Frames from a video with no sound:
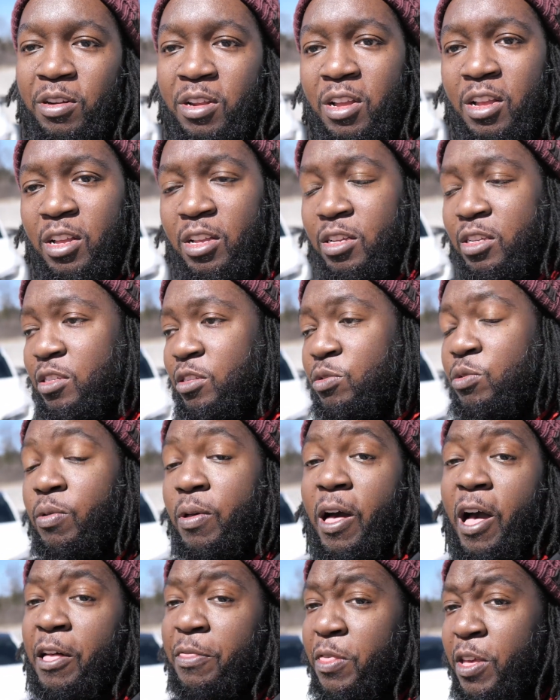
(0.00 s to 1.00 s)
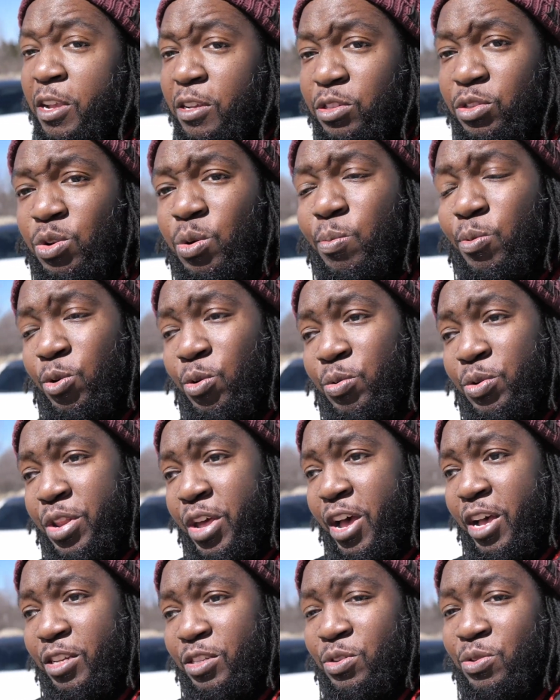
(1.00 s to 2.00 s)
I think Subaru
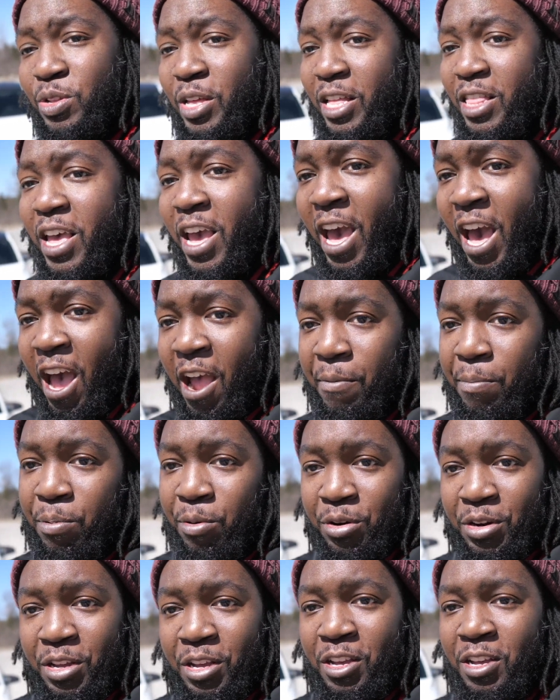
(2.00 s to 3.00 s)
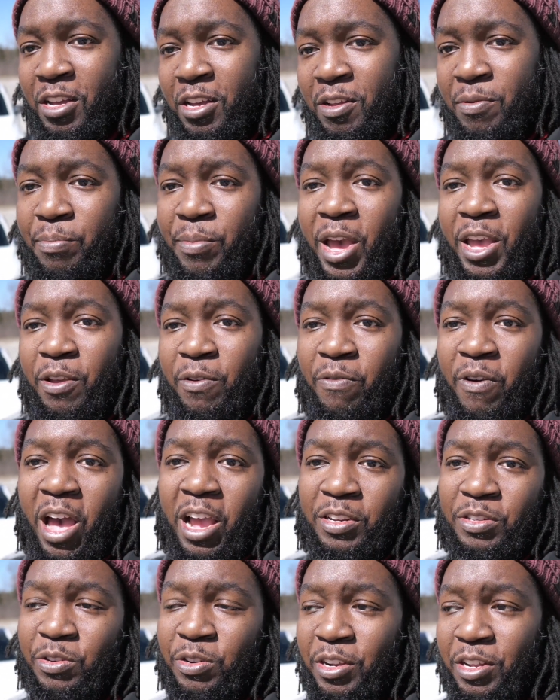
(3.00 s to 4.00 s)
does do that. They have pretty good
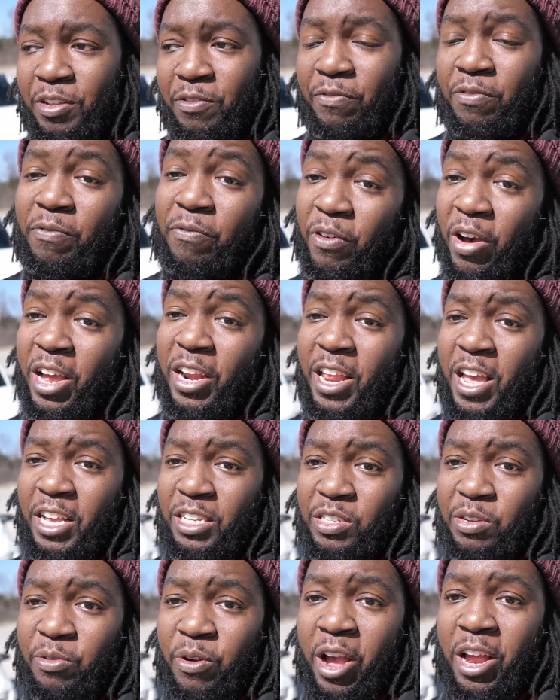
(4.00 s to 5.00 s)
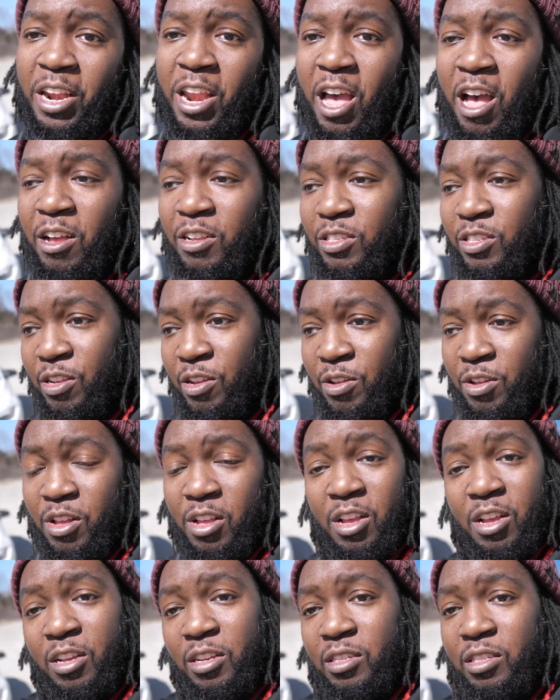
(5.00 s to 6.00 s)
manufacturing financing right now, so
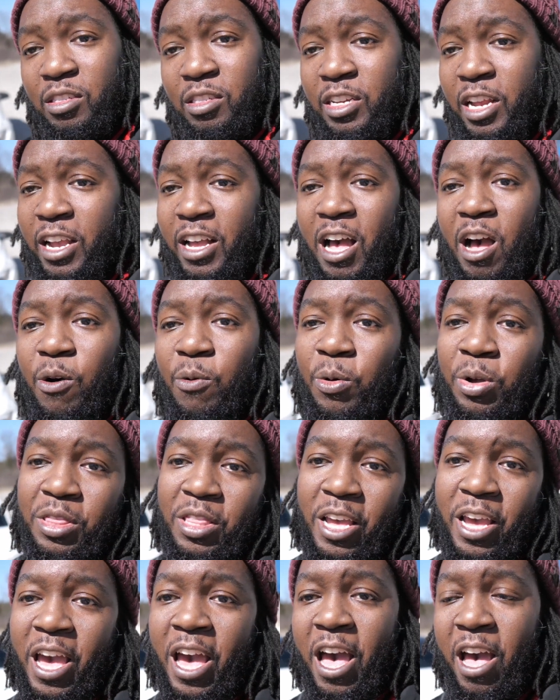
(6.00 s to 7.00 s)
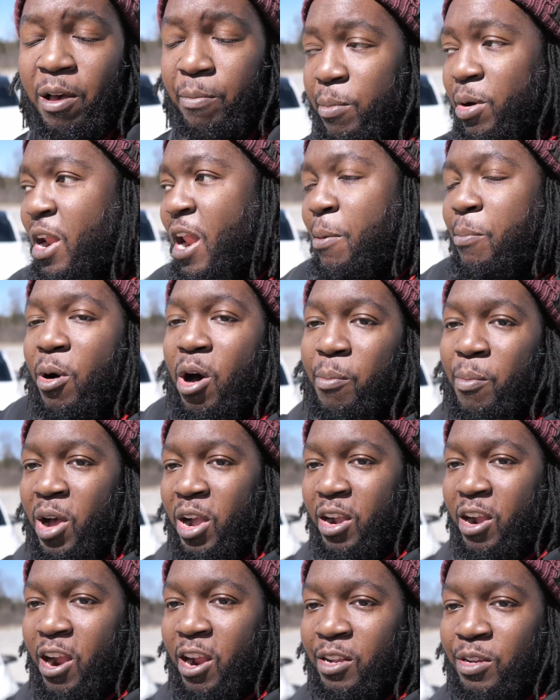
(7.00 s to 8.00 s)
check out what they have. But I bought my
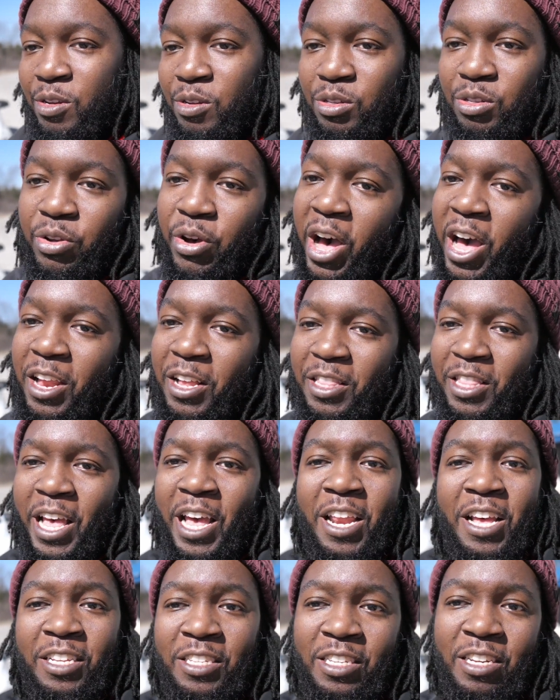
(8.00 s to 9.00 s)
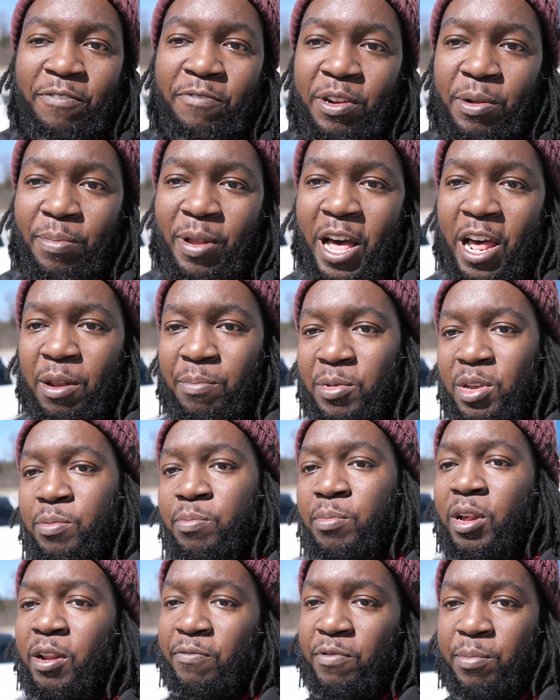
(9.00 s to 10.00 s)
car used, so that doesn't even apply to me.
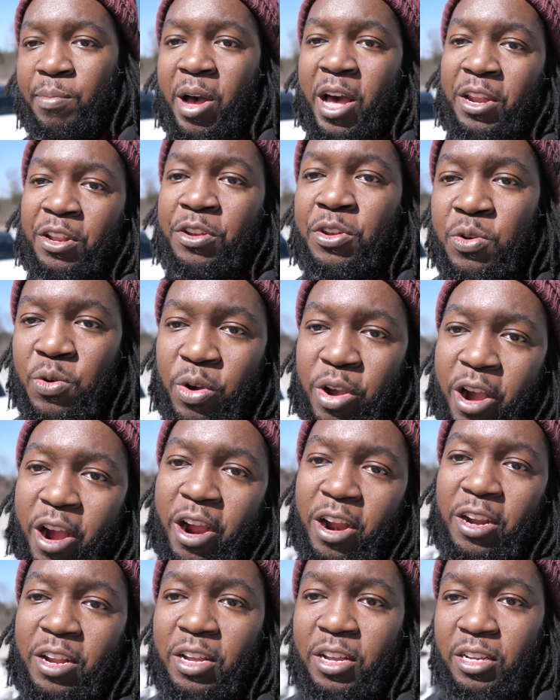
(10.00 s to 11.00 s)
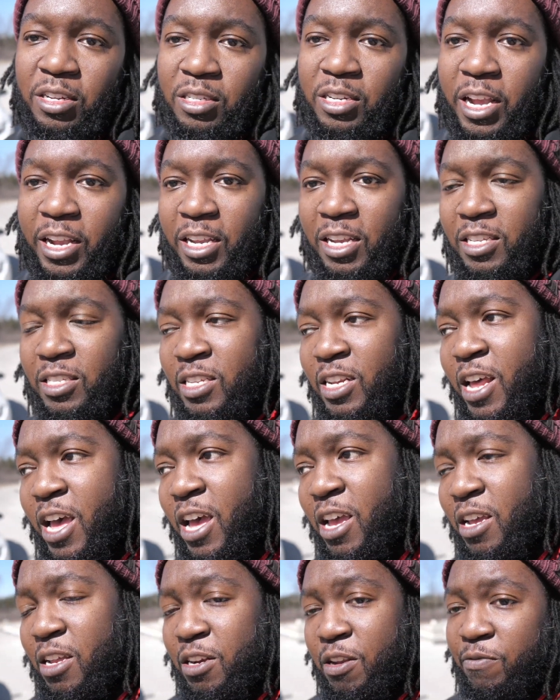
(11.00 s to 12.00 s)
But if you're buying a new car, check into
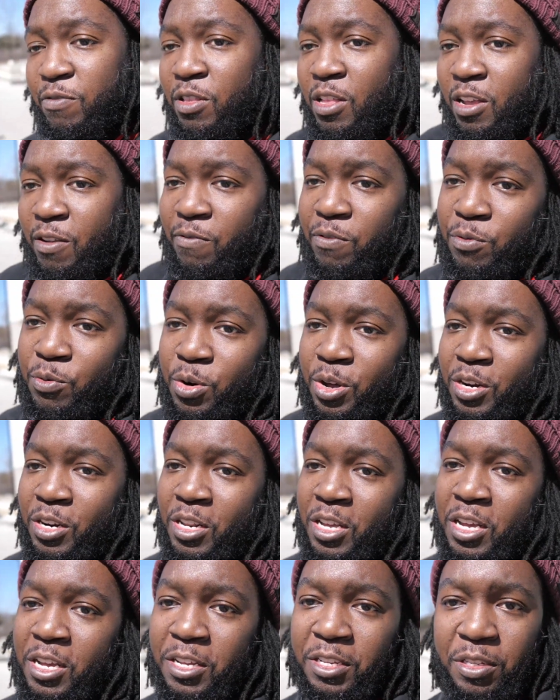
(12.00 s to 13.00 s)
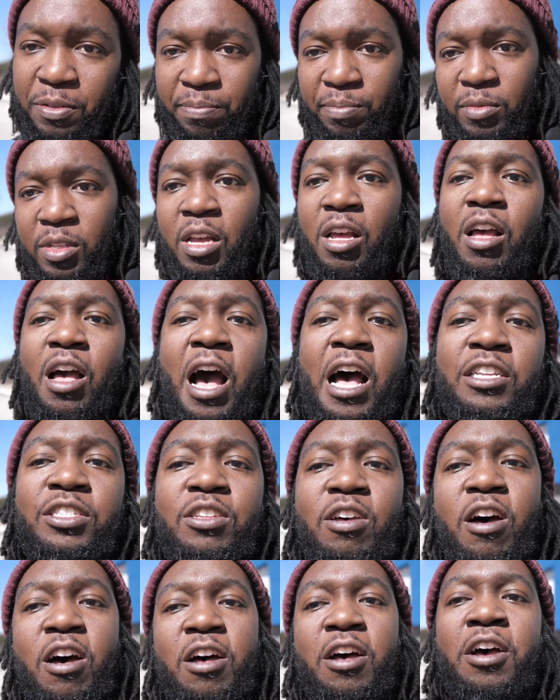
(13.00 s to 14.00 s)
that. And if you're looking for one of these, I
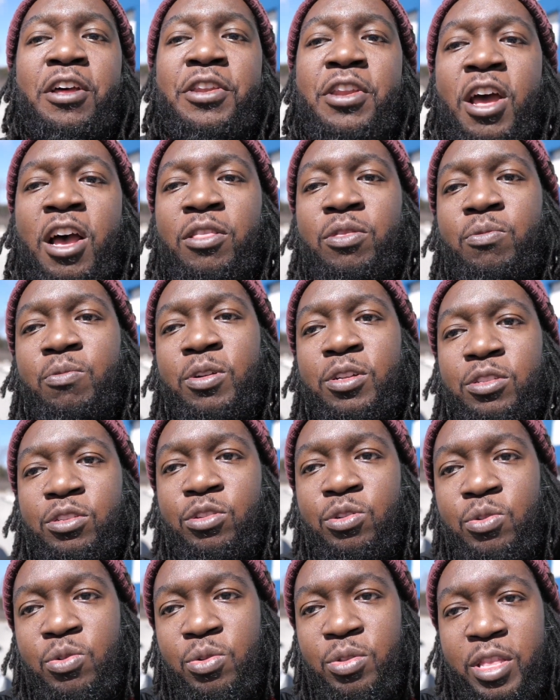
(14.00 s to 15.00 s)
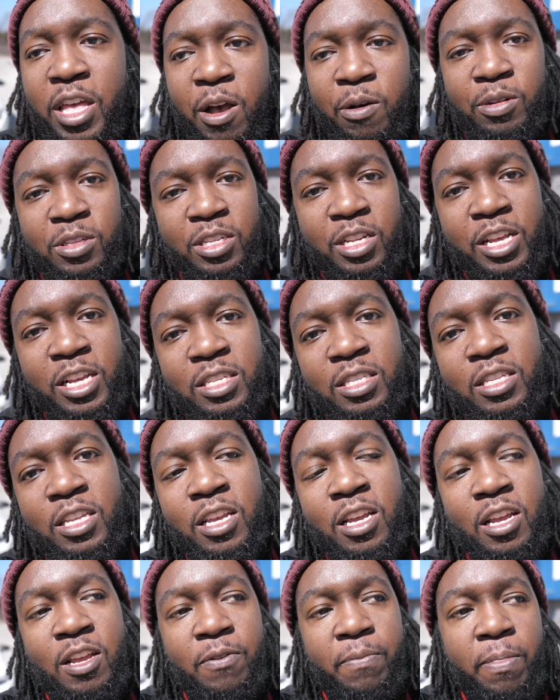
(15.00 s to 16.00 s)
saw another one too that was
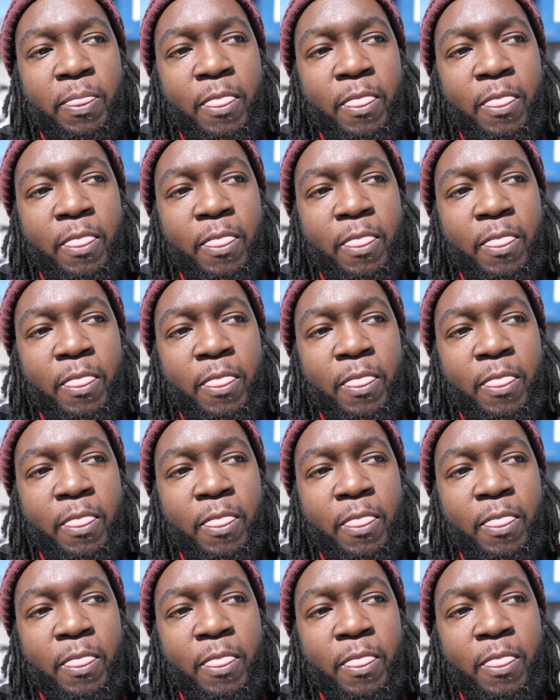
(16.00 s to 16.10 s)
listed.